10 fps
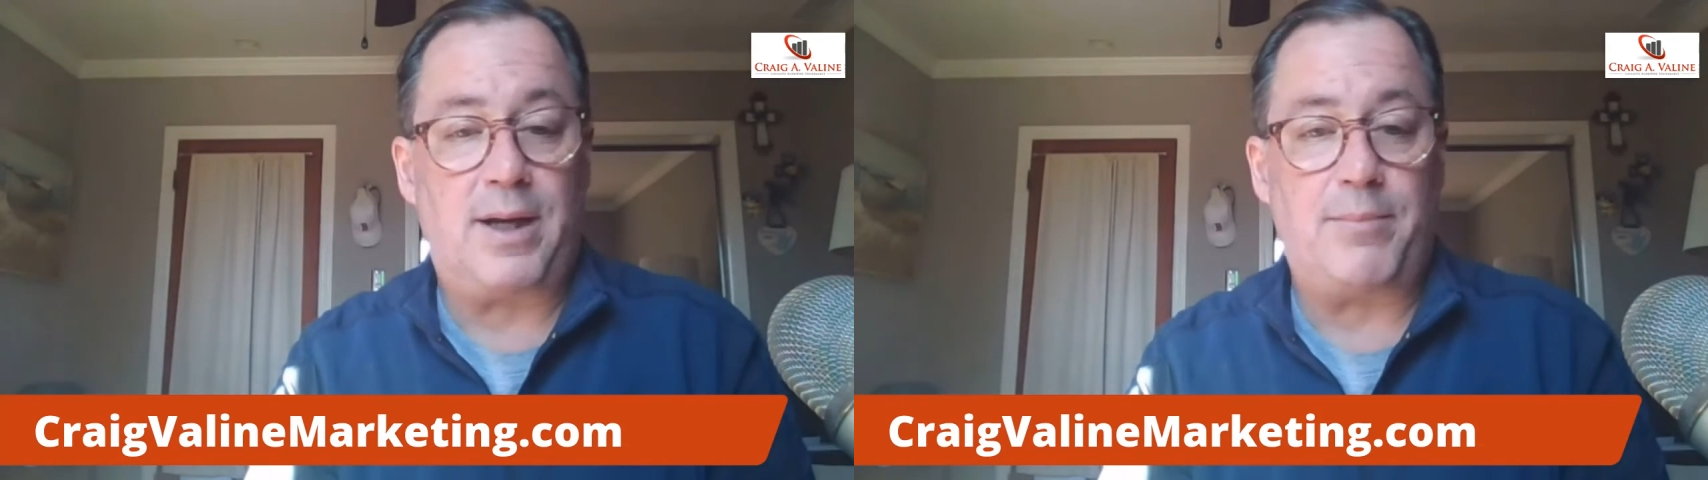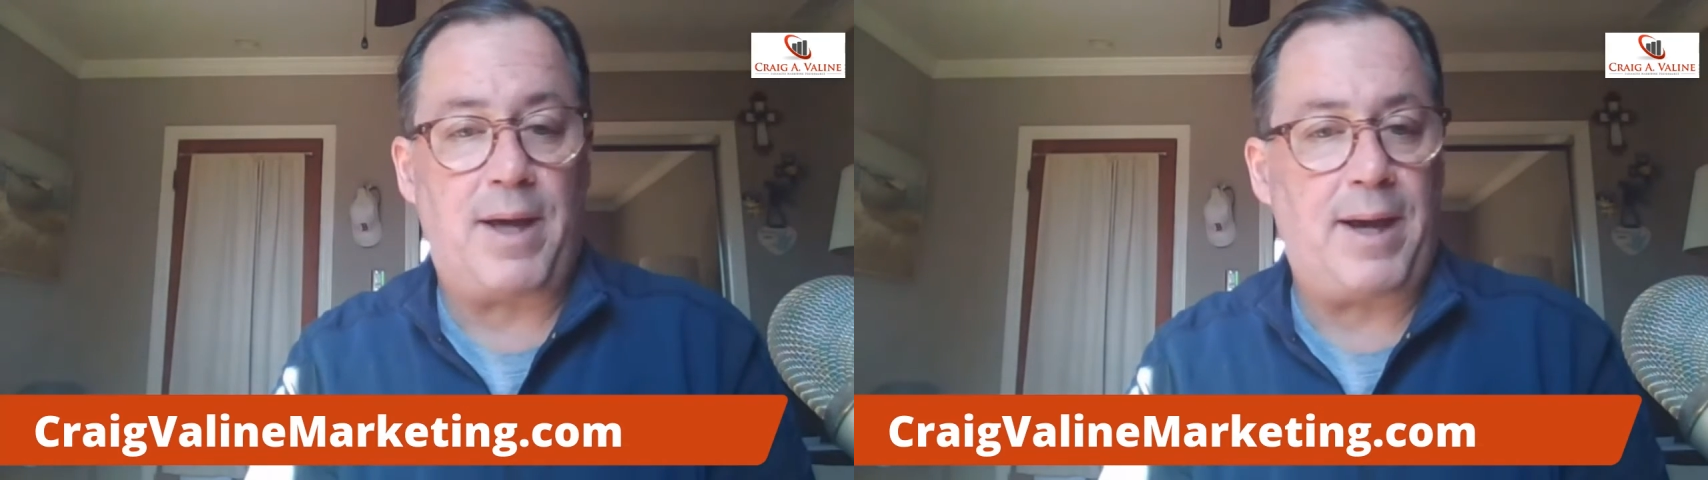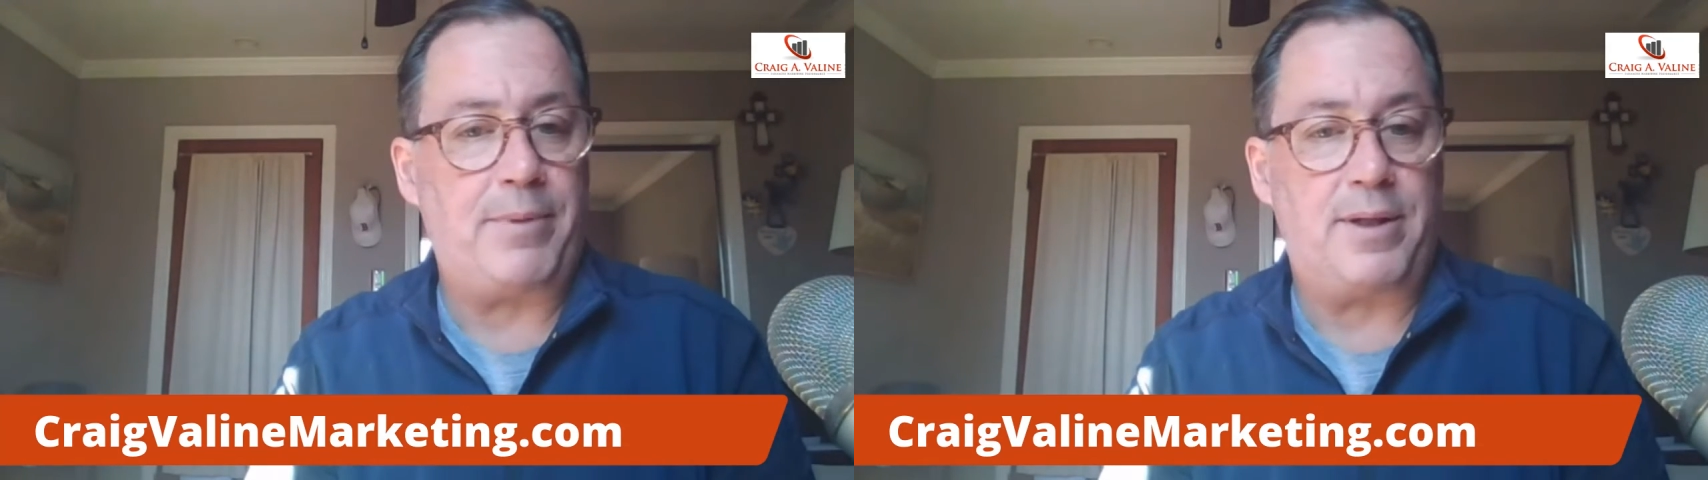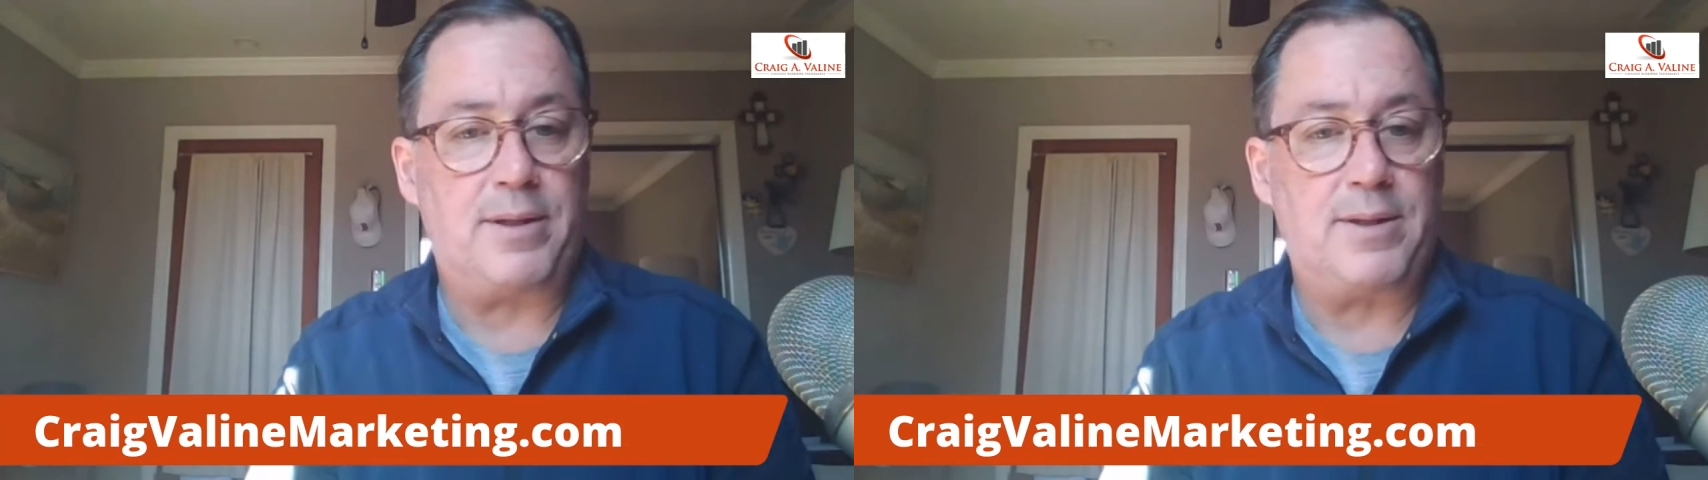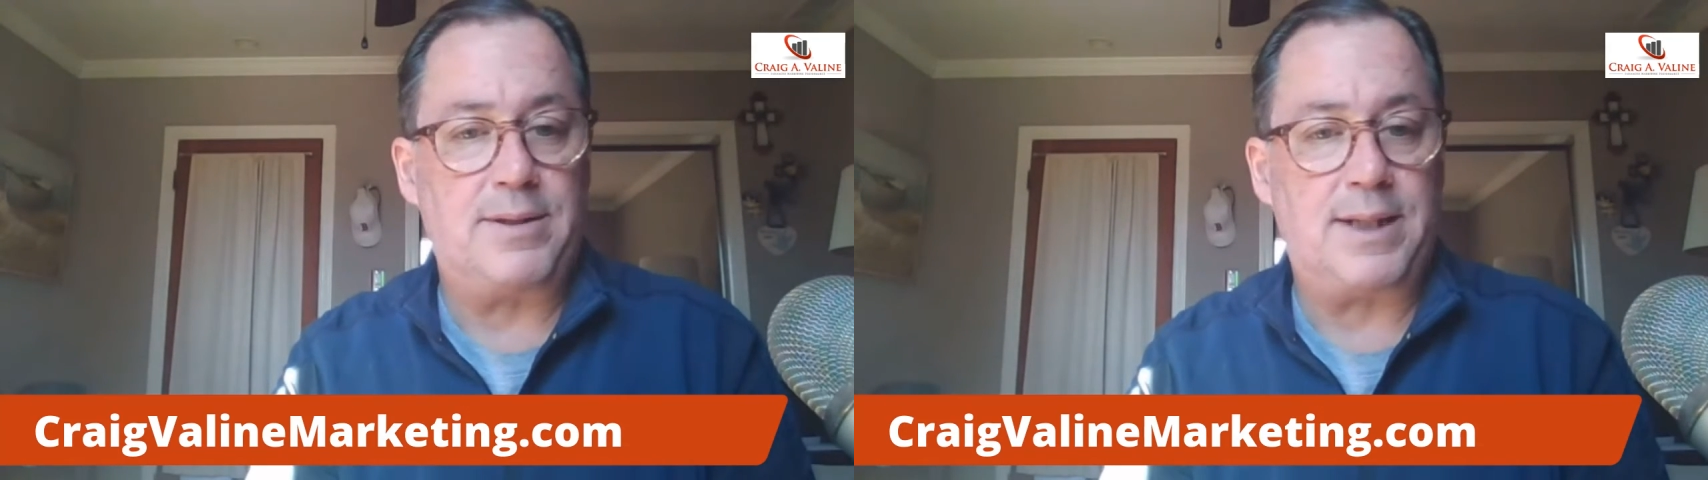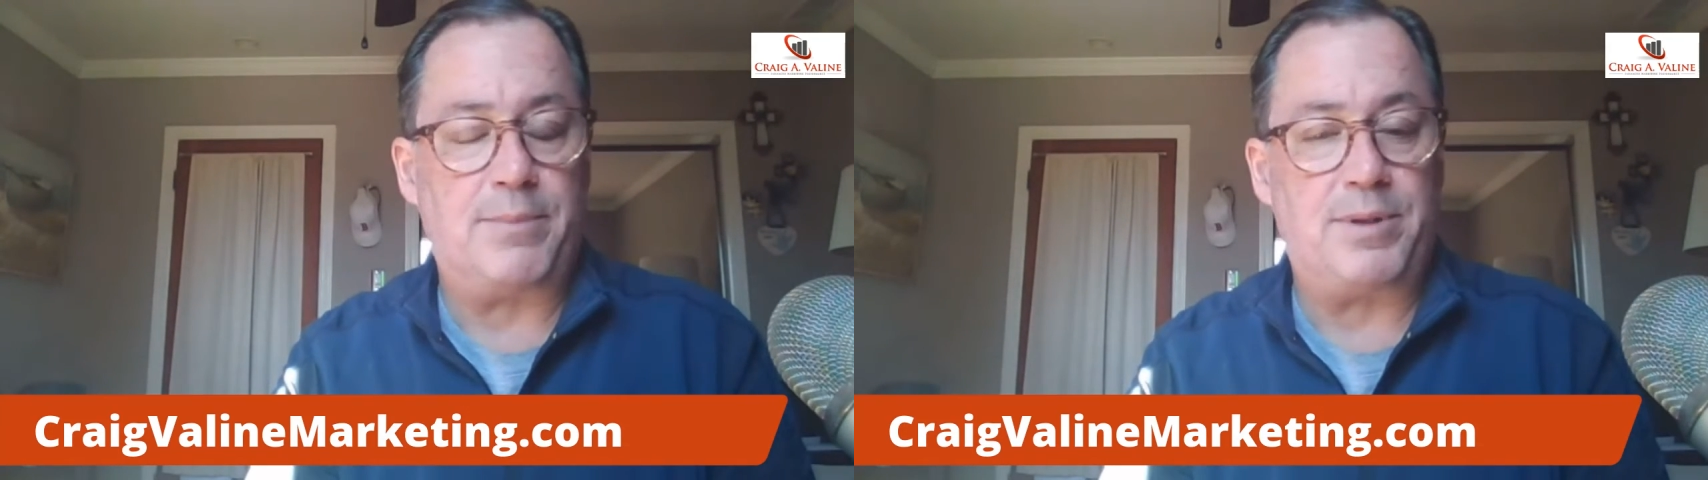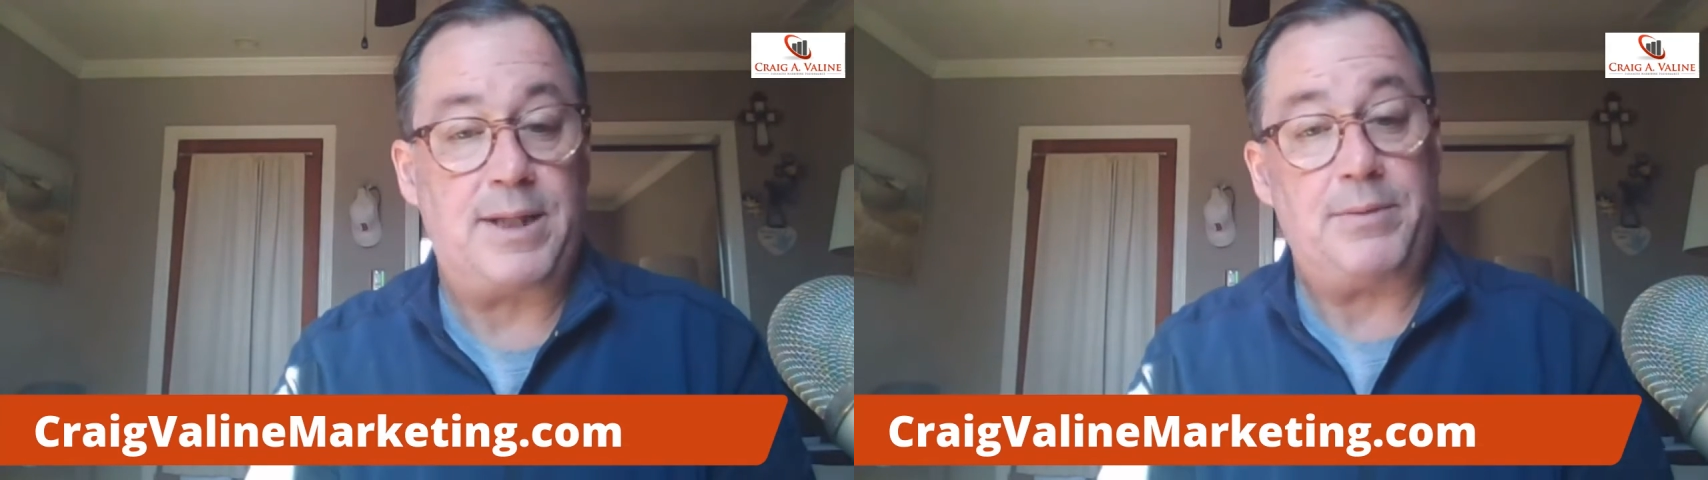And I'm happy to set up a